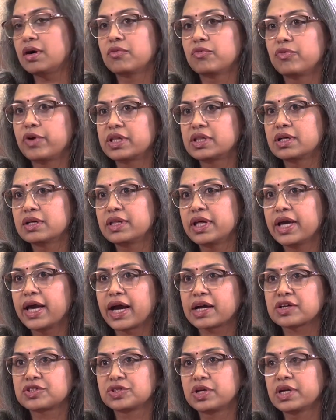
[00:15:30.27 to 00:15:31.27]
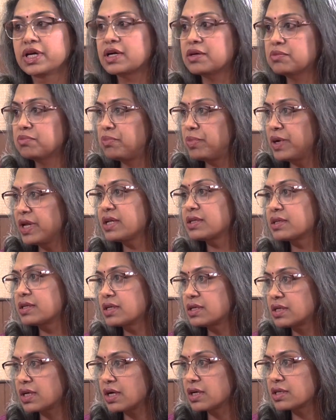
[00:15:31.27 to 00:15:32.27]
whether they actually complete
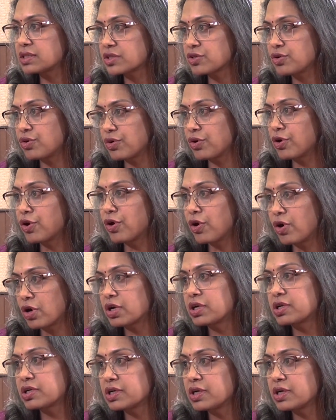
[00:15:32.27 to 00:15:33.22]
the task or not,